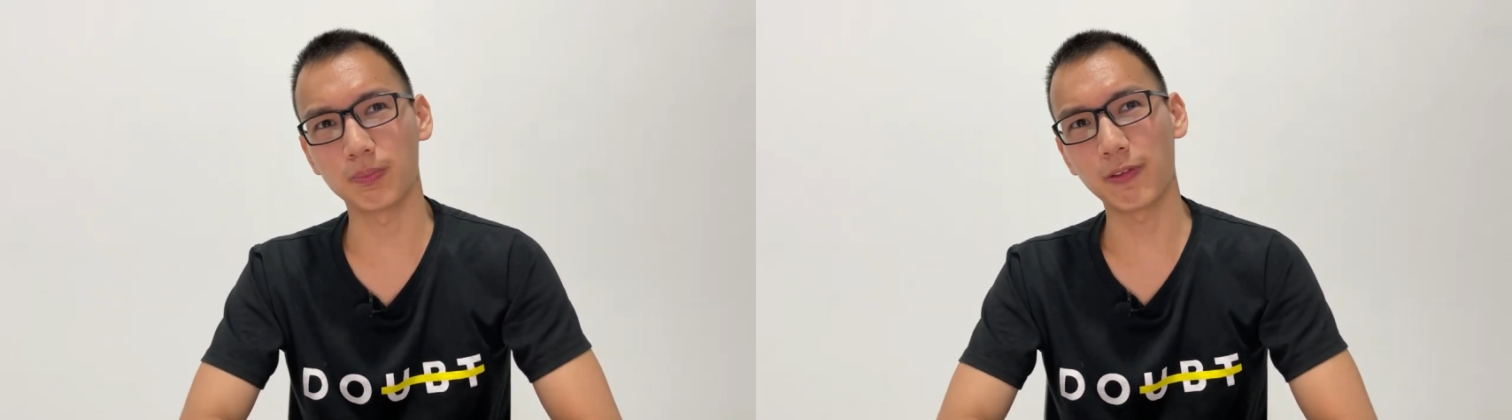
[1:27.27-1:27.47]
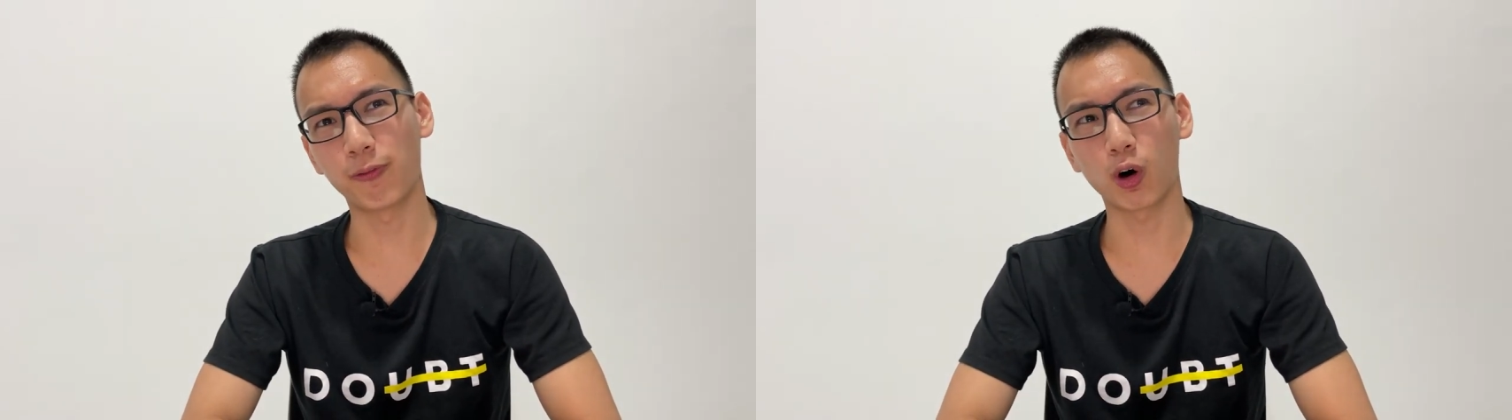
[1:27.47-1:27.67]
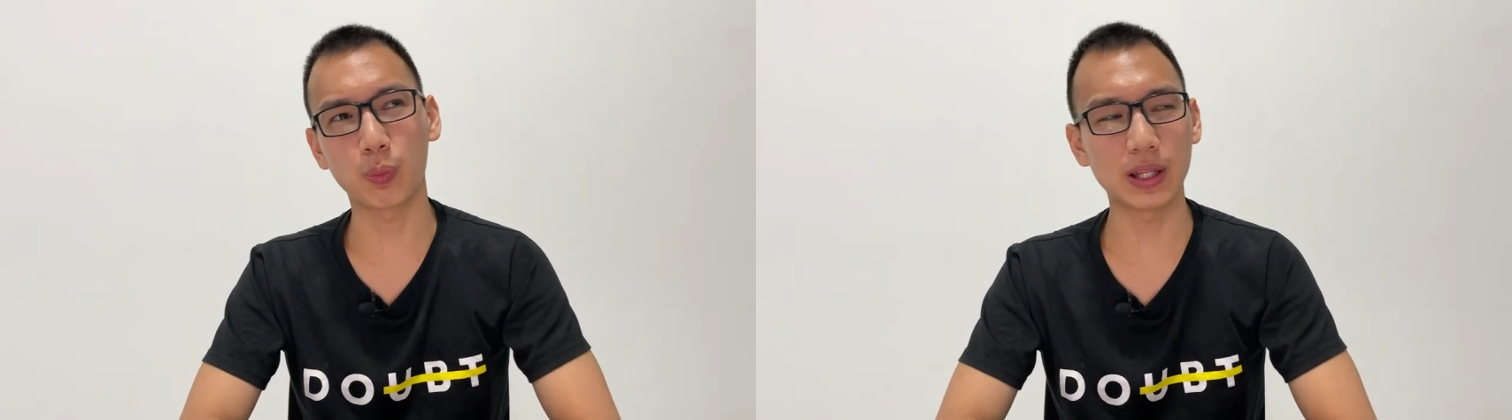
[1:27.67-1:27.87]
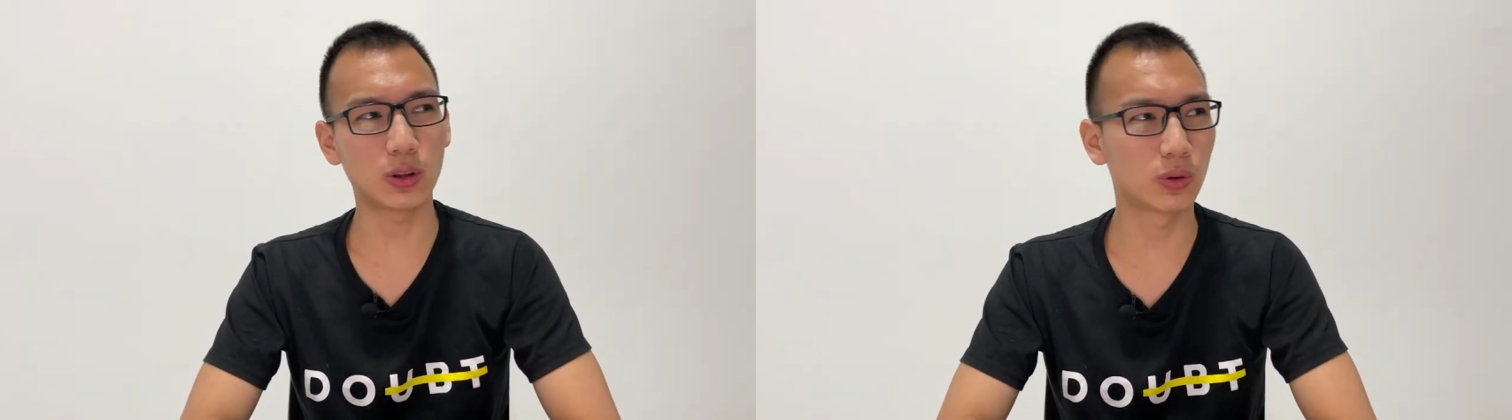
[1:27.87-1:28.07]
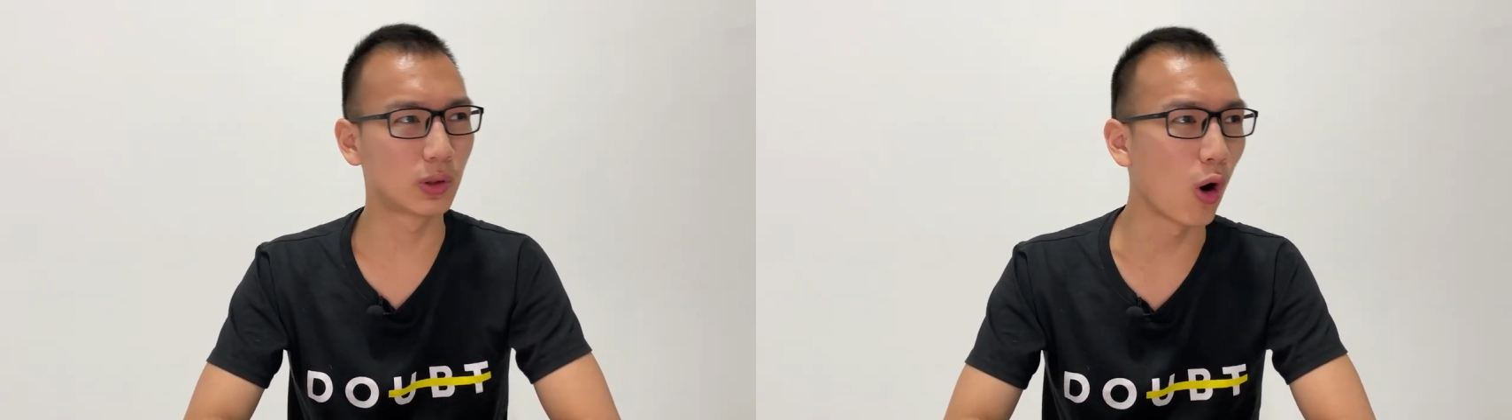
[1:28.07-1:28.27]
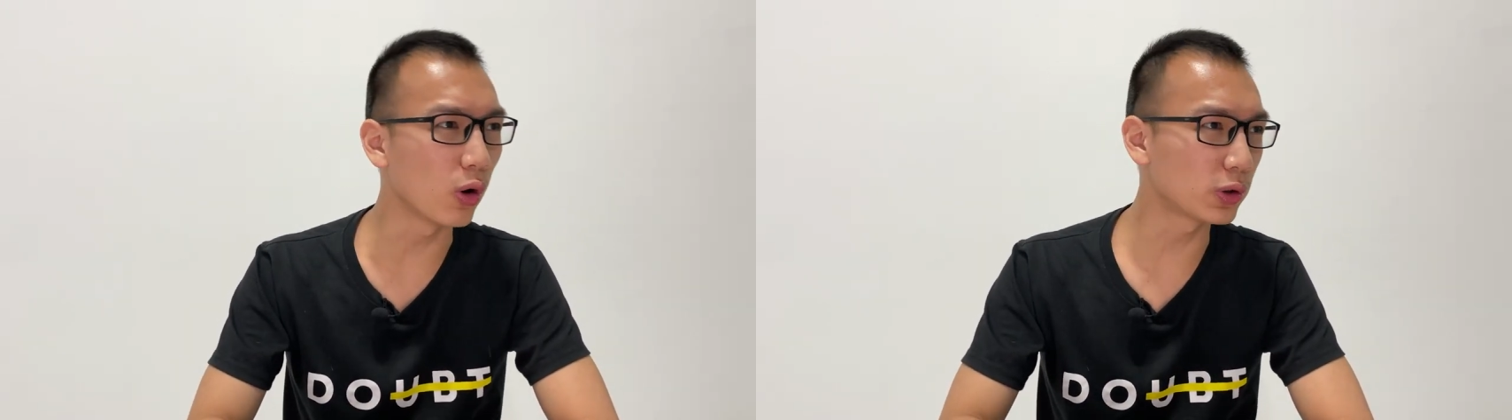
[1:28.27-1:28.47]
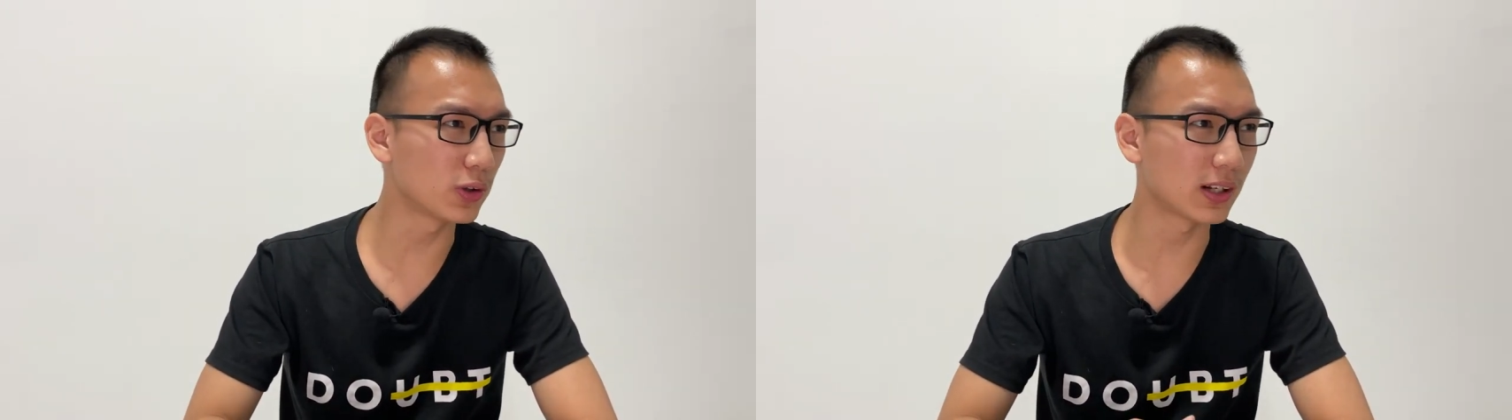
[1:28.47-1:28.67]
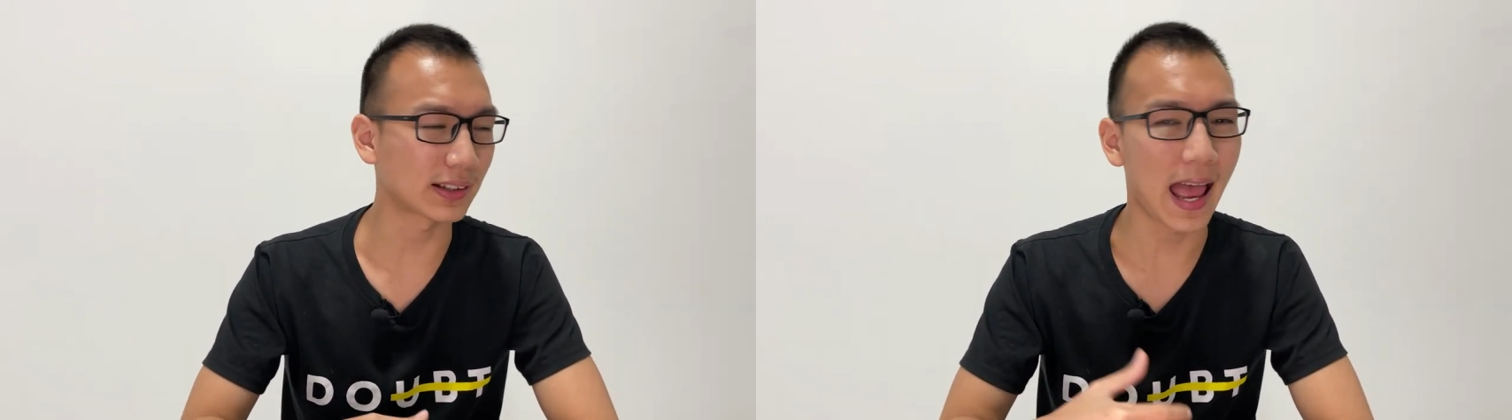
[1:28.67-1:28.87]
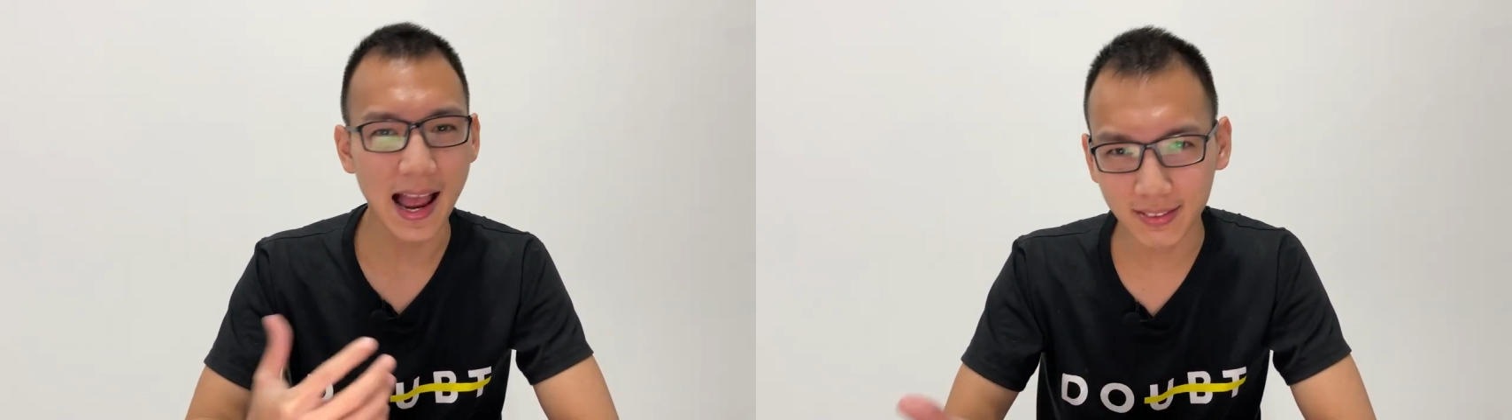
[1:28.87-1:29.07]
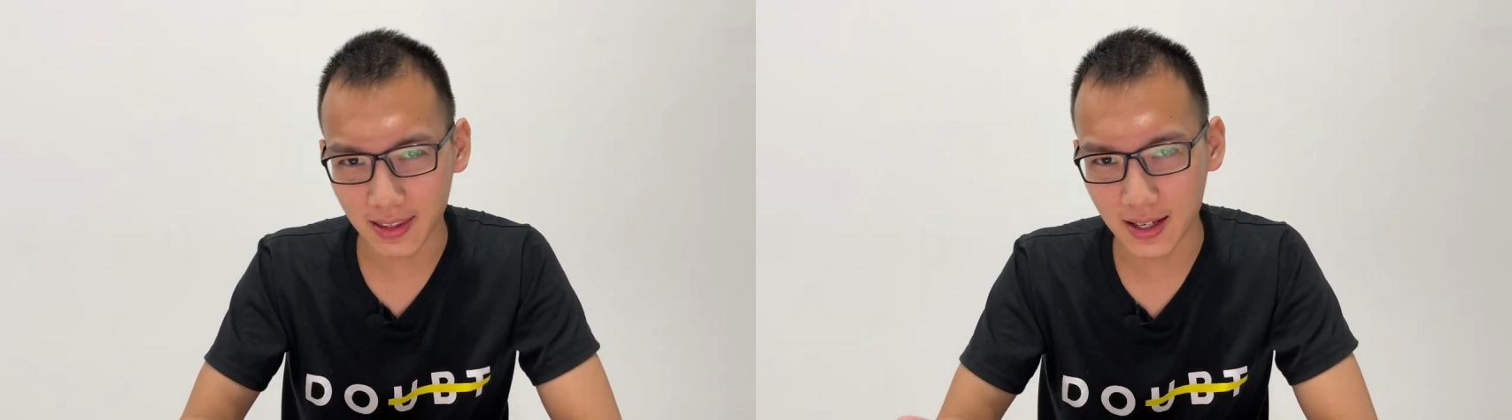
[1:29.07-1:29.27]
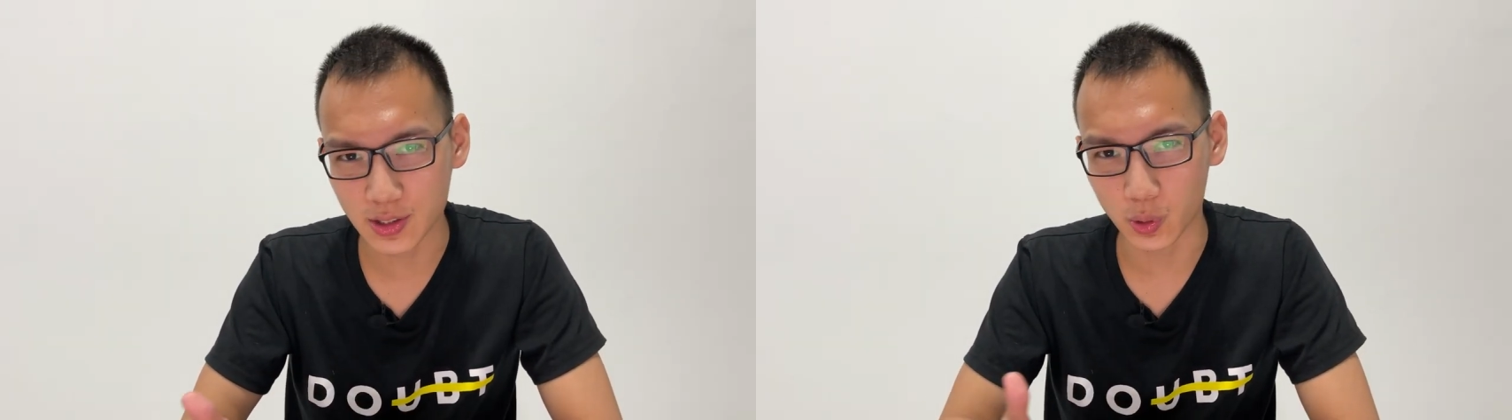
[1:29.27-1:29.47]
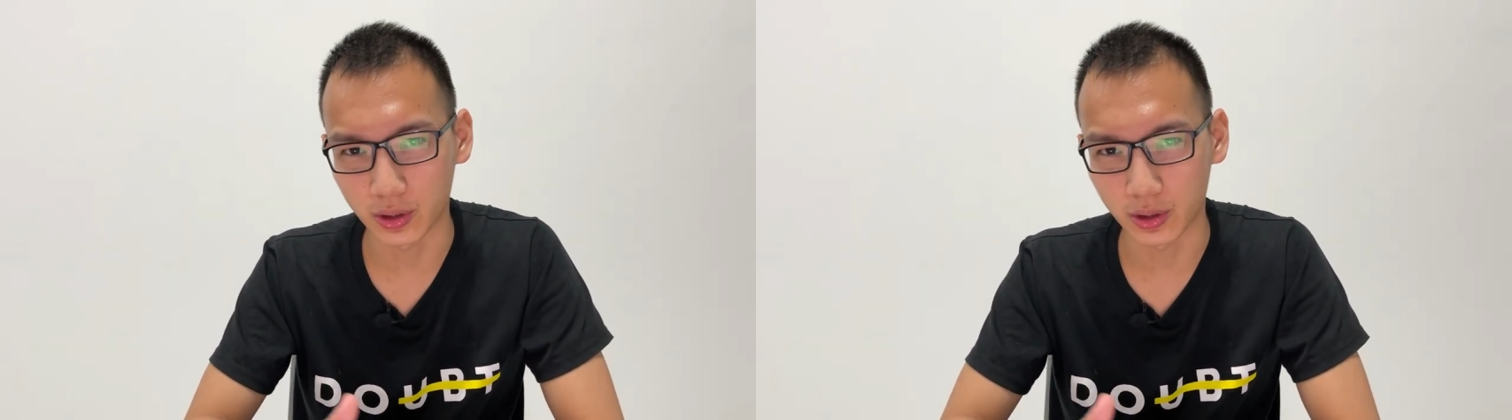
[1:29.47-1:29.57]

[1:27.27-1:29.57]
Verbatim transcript: before we go to the tactics